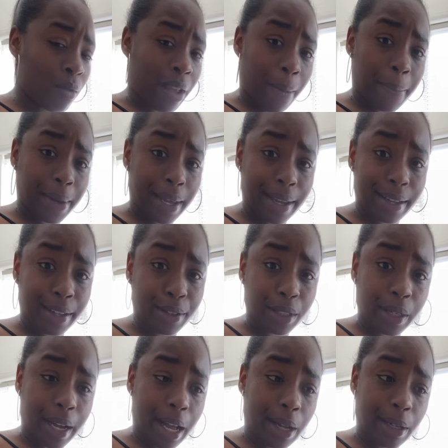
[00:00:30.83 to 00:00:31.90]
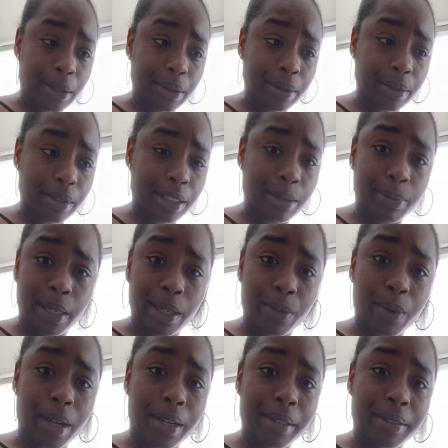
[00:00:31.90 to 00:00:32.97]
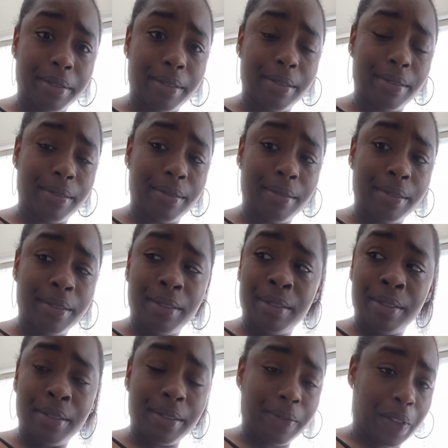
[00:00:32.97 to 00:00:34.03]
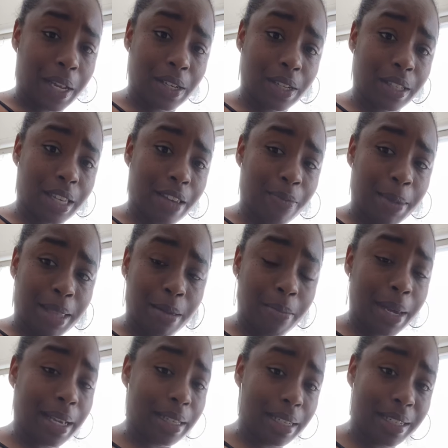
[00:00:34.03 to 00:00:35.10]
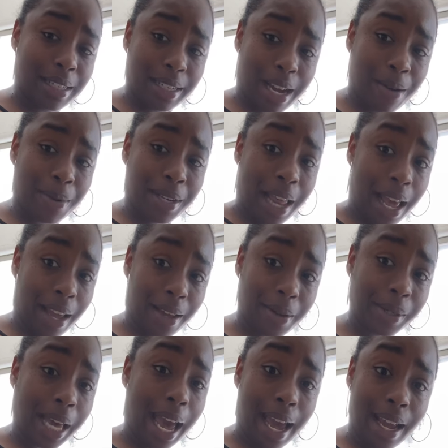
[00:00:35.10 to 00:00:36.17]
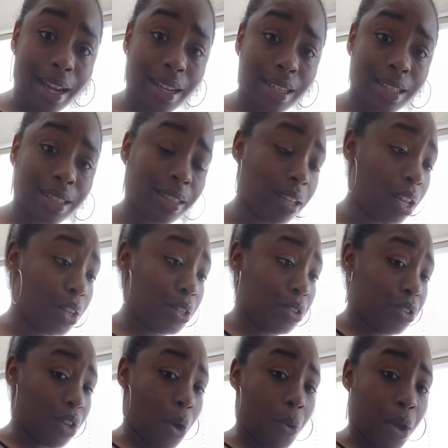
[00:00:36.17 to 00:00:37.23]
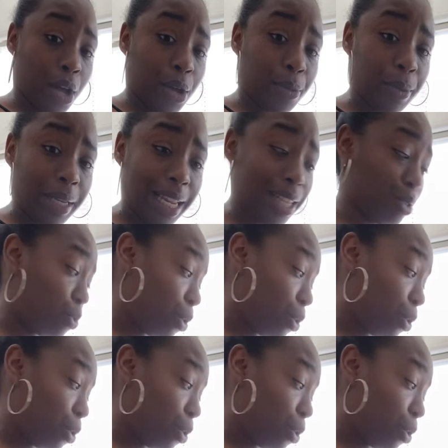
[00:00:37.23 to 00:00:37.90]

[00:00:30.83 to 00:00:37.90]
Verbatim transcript: but you know how spirit work. They just give me the message and I relay, okay? So um, let's